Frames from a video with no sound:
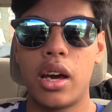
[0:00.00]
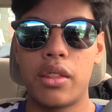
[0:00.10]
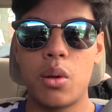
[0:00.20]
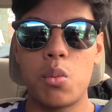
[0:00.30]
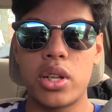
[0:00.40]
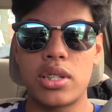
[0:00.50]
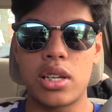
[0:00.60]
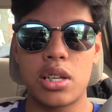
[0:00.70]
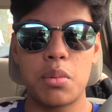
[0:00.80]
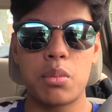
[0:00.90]
And then Wednesday,
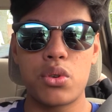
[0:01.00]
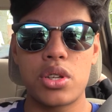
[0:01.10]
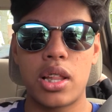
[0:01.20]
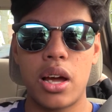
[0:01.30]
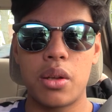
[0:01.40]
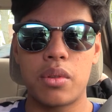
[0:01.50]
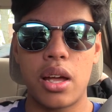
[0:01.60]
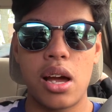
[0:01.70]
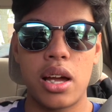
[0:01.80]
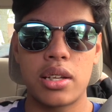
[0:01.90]
is gonna be mostly cloudy with a
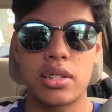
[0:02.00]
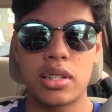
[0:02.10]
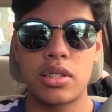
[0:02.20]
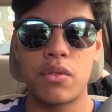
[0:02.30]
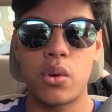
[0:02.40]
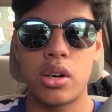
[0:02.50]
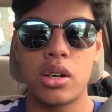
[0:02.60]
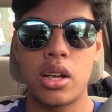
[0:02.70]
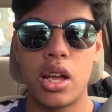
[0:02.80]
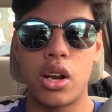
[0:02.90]
high of 64
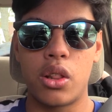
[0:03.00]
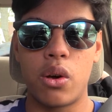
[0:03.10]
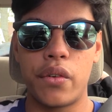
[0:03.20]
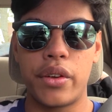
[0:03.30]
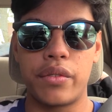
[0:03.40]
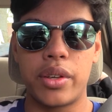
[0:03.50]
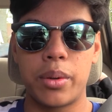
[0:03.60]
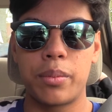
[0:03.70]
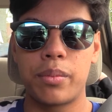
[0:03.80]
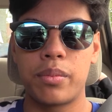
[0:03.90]
and a low of 50.
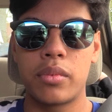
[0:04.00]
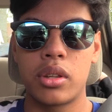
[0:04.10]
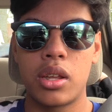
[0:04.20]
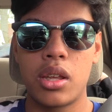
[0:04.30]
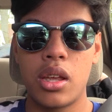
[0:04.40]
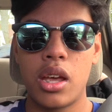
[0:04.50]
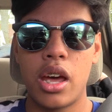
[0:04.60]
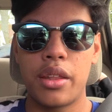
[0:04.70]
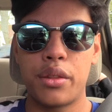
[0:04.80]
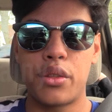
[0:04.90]

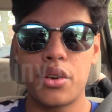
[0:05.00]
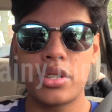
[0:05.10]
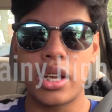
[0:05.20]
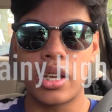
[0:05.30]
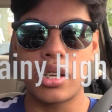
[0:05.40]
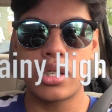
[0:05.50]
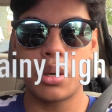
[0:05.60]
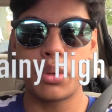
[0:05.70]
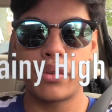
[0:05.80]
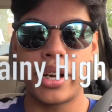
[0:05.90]
And then Thursday, is
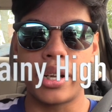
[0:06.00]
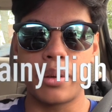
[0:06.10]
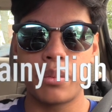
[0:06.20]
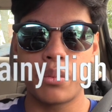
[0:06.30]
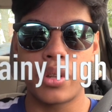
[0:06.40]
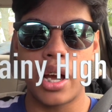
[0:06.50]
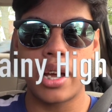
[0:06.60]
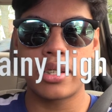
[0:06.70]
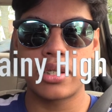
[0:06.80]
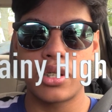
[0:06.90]
gonna be rainy with a
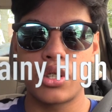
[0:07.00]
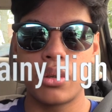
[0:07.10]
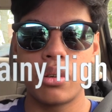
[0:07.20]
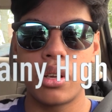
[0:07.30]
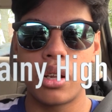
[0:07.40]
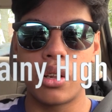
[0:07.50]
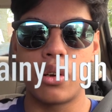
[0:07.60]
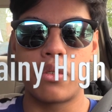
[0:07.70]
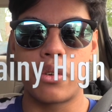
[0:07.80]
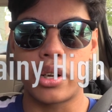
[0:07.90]
high of 62 and a low
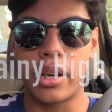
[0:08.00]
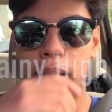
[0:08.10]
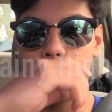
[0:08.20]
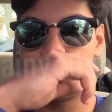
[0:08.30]
of 49.